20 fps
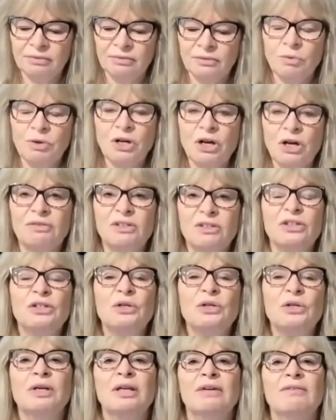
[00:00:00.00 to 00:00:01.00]
We often
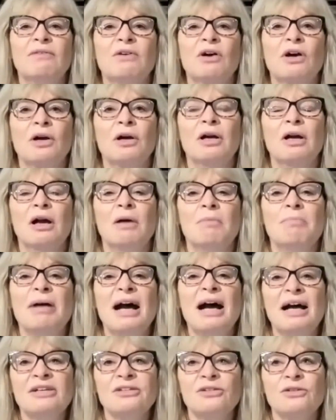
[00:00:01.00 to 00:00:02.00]
don't give our
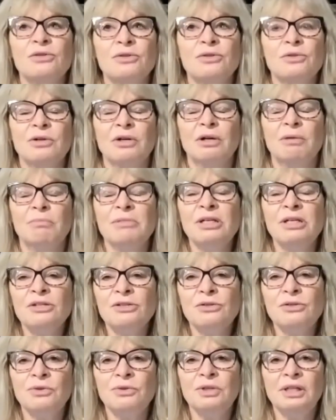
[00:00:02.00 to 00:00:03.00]
pastors or our
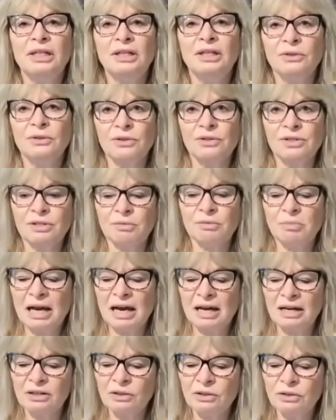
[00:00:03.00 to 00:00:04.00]
ministry leaders
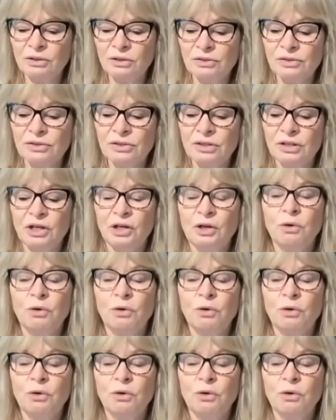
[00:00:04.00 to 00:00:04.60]
sabbaticals.